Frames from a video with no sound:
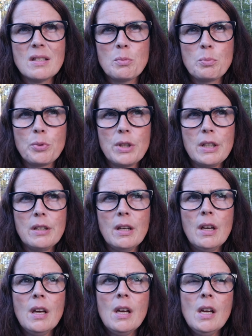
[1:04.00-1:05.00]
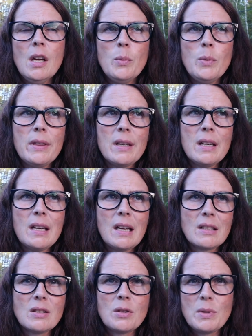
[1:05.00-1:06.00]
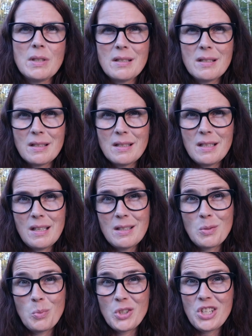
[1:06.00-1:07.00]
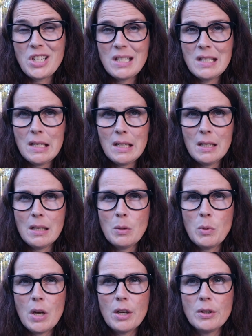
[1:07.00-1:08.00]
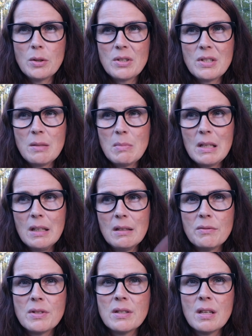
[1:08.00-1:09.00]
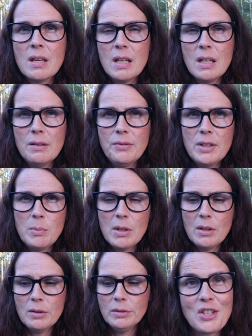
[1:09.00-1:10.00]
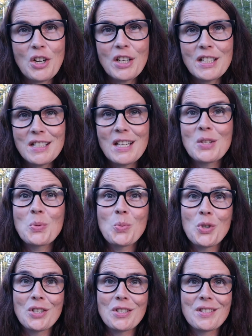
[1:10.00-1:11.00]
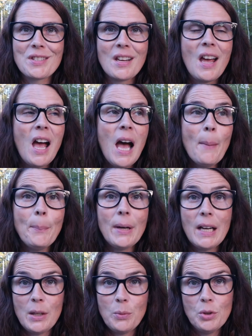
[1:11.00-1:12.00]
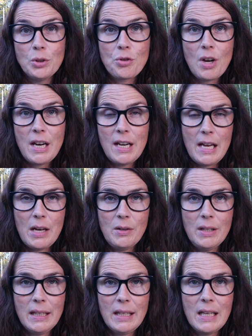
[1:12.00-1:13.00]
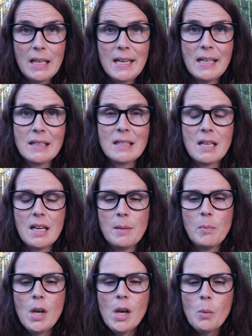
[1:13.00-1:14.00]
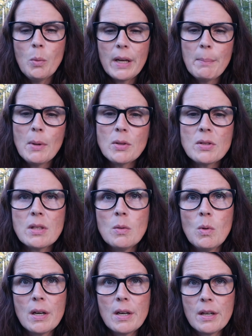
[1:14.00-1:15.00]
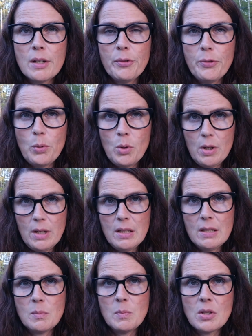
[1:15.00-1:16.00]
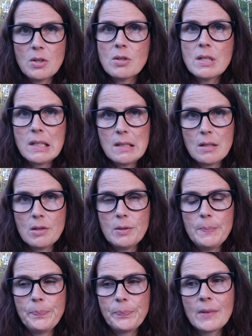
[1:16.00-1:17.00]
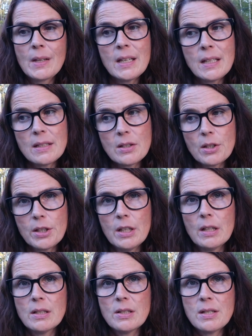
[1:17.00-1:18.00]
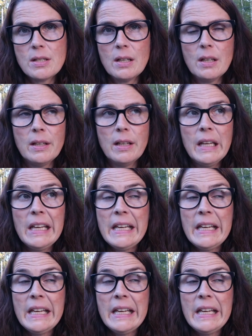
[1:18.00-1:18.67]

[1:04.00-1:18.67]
to breed within the next 3 to 6 days, which he did. And we all know semen lives in a female. Target test works, but I will try it out again next time. What I mostly wanted it for is Mr. Diesel. He's our young stud.